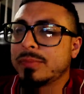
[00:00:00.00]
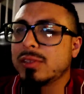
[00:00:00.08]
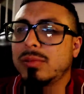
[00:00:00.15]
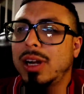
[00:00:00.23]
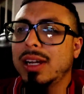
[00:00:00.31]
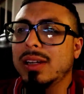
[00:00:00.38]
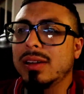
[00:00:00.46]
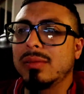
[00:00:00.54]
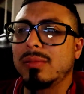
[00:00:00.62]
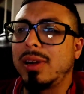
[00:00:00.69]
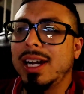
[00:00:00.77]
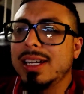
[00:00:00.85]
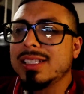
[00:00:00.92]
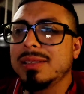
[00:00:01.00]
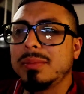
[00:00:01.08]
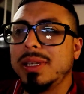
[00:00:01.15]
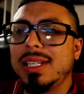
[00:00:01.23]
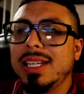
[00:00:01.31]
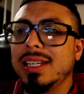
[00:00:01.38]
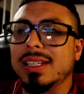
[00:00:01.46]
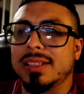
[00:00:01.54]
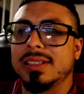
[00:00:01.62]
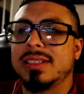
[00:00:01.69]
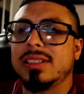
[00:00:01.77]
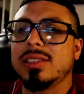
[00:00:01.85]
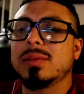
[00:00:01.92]
Why is Embiid in? You know
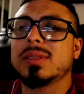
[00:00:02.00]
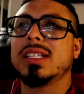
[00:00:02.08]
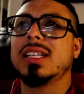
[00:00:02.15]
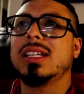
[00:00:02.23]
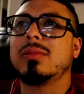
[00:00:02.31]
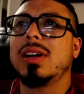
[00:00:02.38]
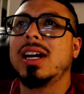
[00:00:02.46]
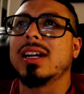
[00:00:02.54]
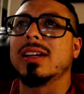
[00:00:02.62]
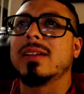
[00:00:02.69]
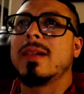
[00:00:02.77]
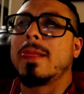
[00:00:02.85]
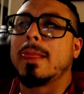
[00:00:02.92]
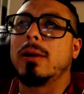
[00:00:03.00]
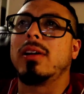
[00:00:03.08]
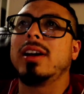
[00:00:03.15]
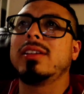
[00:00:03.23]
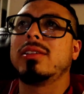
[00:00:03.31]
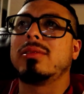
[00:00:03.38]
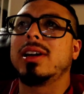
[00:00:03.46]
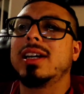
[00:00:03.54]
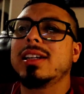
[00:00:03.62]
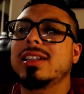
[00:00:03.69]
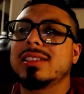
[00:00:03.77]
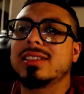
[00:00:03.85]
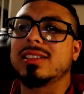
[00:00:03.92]
what I'm saying? Why? Oh, I know why.
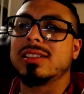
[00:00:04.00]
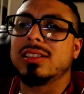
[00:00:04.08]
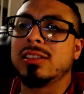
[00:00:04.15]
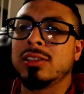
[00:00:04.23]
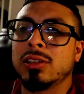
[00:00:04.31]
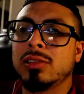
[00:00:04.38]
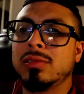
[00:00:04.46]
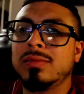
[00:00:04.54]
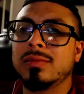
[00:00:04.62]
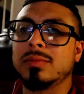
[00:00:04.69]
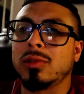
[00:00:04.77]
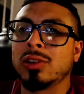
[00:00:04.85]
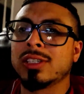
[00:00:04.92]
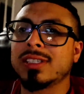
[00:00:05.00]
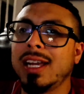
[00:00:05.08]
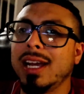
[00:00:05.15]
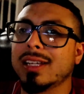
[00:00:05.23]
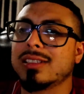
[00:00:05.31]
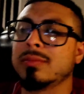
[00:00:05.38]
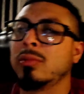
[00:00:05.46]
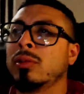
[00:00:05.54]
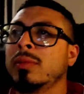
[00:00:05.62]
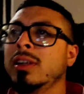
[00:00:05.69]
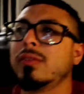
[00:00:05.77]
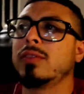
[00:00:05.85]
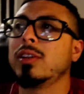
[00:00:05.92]
Because you know, more stats, more
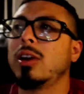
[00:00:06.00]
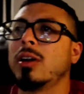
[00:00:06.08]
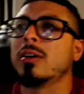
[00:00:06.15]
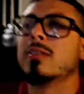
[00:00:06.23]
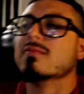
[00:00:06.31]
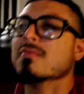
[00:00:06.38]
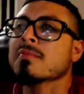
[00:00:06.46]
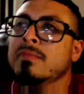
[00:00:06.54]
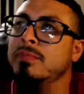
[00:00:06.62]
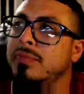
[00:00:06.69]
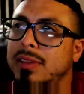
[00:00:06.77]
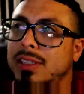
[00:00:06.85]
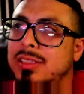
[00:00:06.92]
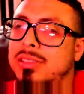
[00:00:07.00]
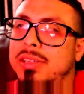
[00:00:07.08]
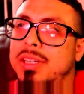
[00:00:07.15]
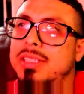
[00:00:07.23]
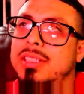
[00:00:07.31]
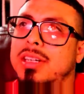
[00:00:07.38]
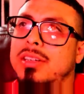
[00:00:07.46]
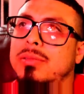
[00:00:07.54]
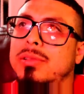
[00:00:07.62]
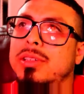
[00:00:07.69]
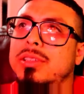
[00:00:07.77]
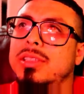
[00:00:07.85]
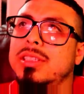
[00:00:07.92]
money for y'all. That's crazy how the
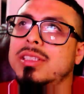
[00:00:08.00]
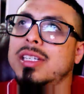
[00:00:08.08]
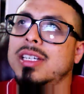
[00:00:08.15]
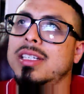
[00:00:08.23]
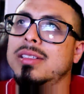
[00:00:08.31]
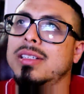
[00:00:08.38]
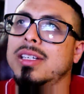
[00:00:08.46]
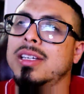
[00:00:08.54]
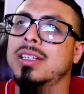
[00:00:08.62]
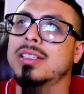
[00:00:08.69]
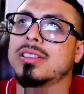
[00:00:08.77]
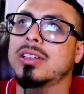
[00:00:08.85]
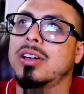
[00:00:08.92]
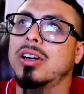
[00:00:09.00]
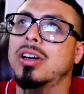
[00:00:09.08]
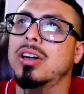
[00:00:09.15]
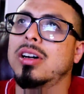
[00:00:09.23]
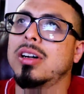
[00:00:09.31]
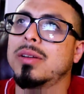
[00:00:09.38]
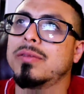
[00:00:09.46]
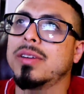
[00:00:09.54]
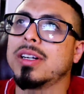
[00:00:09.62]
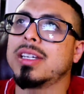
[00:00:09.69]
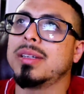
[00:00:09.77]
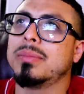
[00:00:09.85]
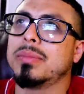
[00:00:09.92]
world is, game. It's all a
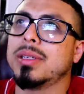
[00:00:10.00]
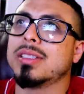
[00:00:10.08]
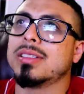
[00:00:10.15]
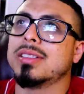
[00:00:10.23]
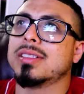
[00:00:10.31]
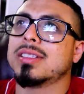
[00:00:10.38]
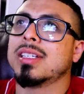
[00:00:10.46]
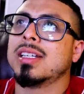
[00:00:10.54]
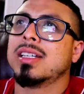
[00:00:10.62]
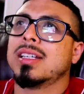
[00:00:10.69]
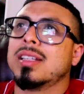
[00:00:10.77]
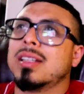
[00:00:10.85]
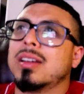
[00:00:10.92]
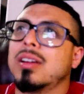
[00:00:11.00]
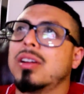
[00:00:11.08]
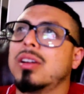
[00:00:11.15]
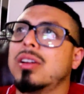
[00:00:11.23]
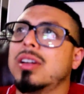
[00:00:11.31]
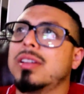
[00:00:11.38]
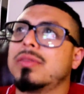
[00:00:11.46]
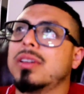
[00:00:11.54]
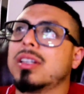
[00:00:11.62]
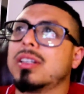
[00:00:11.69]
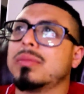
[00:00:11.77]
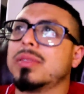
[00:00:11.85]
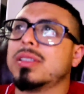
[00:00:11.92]
fucking business. All a
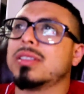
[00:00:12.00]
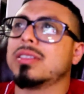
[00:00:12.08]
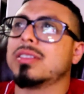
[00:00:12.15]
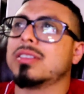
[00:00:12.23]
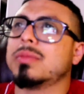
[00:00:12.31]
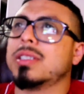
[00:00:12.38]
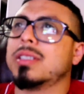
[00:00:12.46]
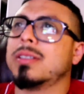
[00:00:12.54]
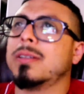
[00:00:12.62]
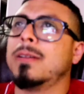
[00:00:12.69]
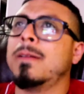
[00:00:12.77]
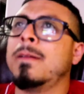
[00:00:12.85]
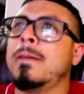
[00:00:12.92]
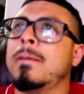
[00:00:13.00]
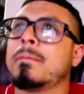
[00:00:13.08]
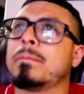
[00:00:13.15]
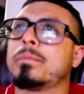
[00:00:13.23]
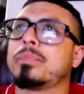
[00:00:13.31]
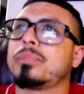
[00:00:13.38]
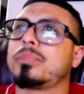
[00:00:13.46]
fucking business.